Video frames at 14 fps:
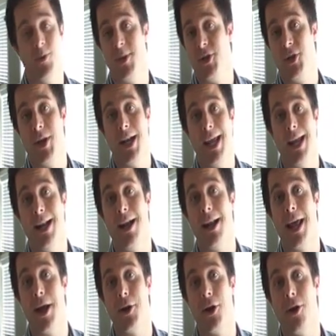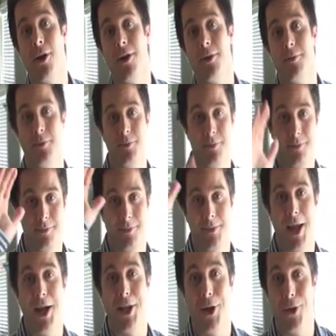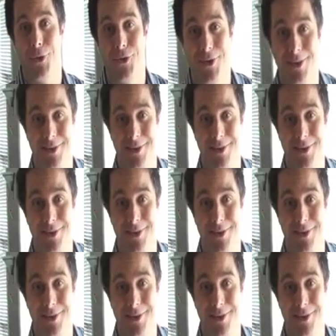means you gotta head on out of here. Adios.